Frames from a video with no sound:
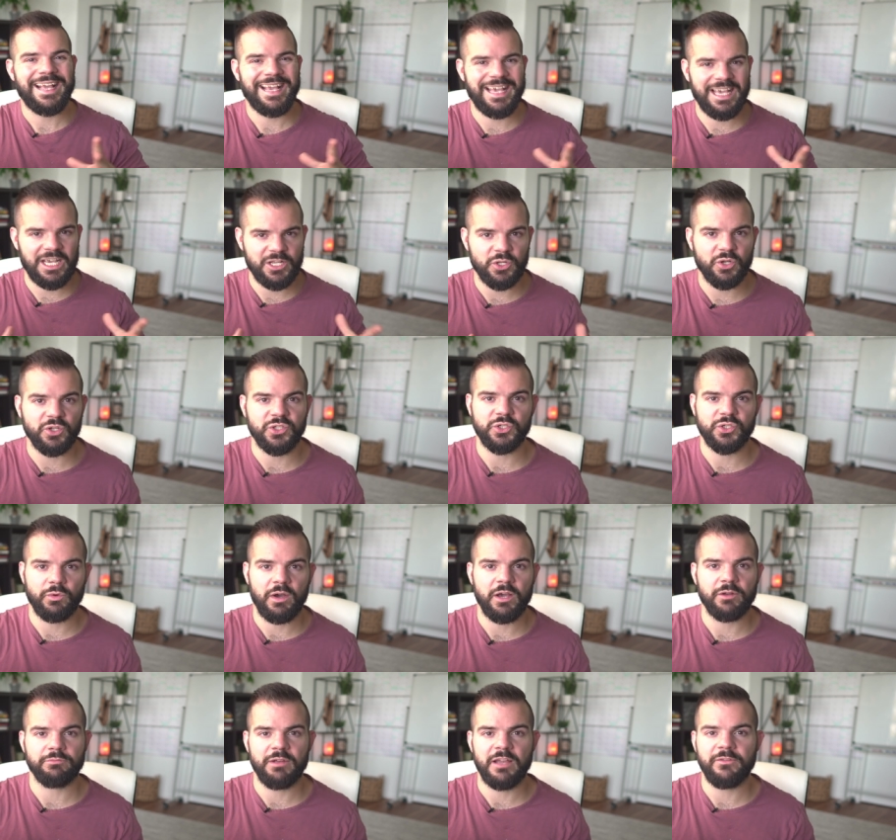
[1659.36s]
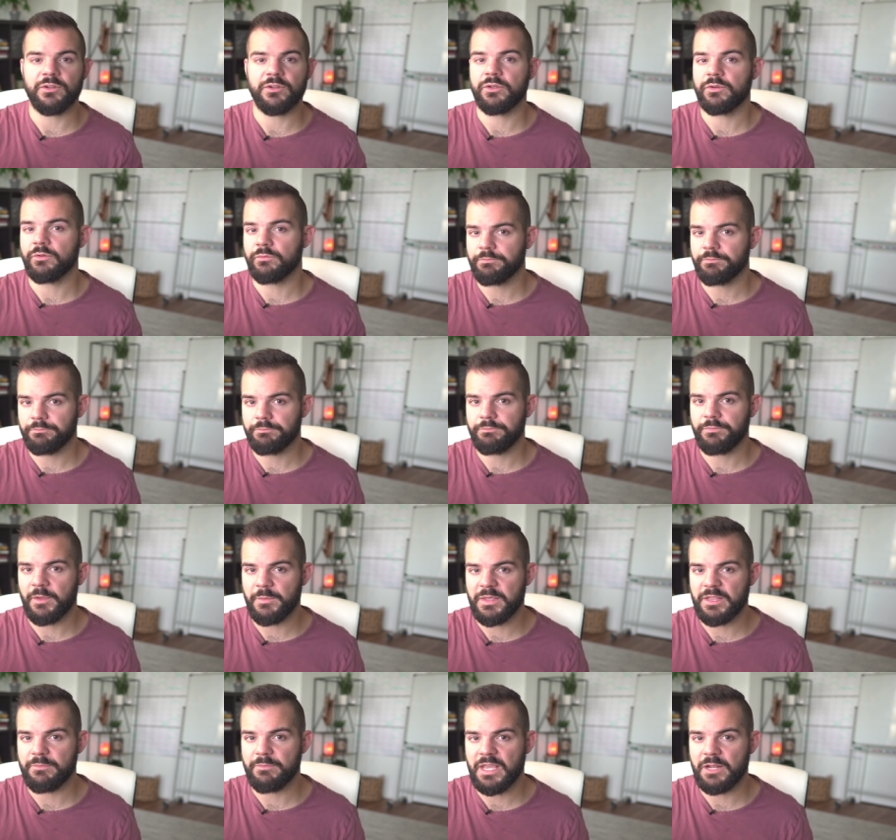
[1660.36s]
and also on revenue. I
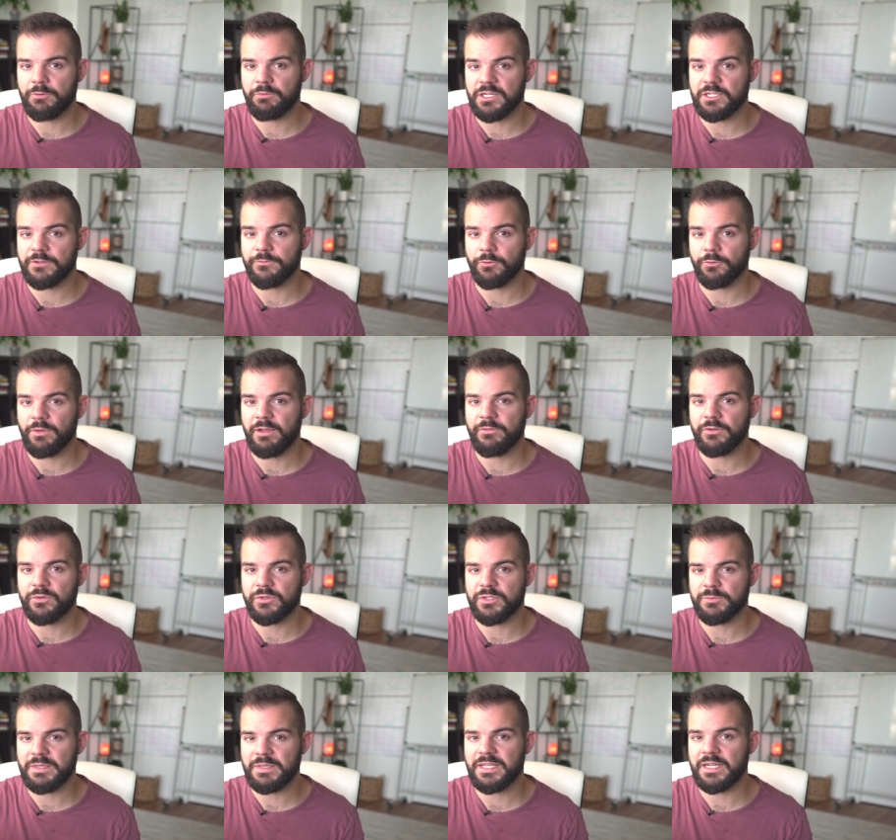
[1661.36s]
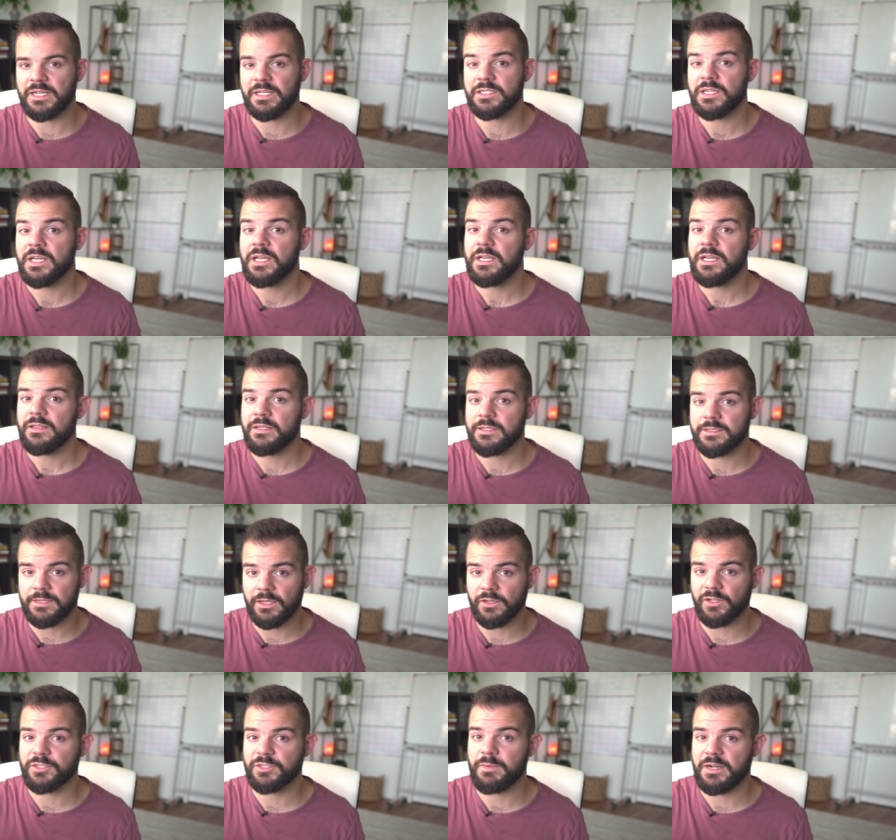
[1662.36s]
mean, the main reason for revenue is because the
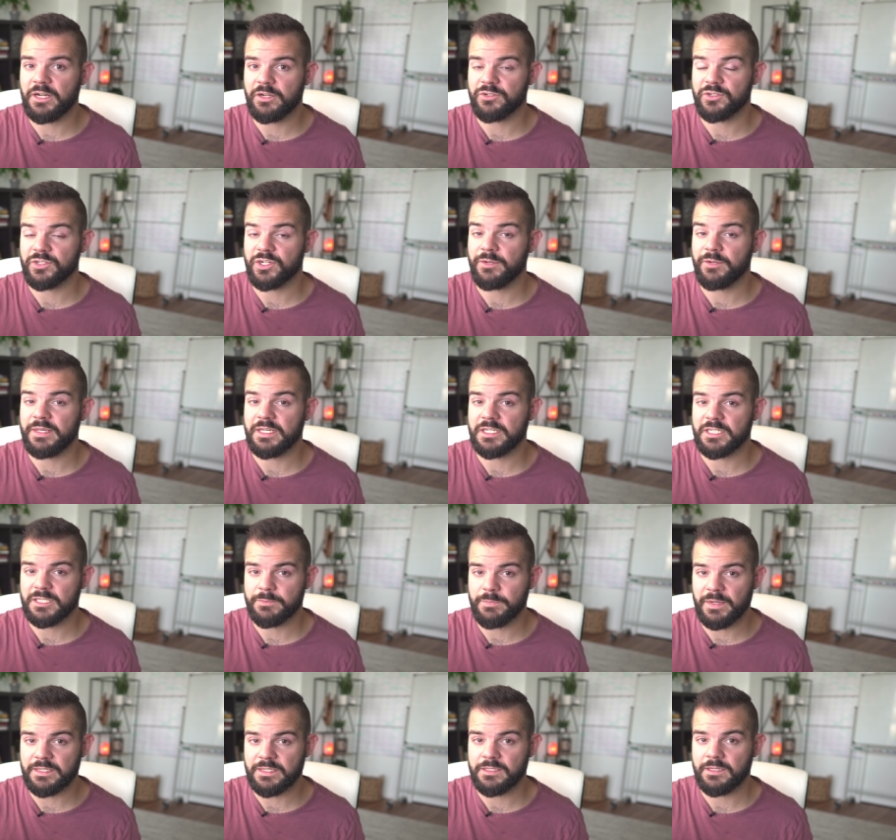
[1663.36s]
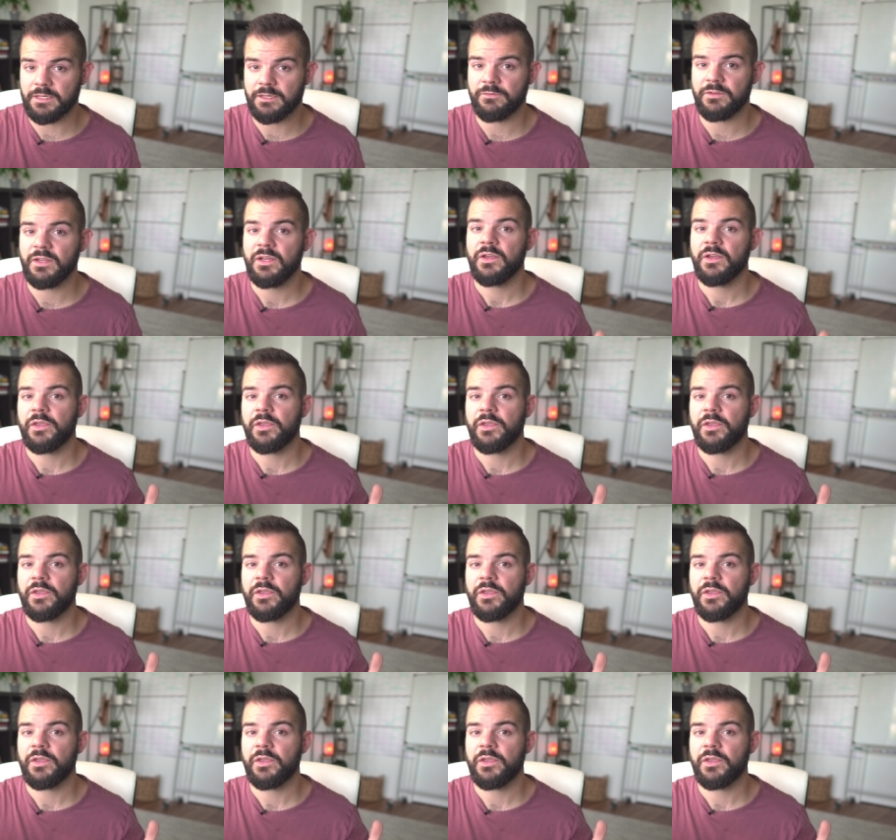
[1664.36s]
sales manager is going to be expensive.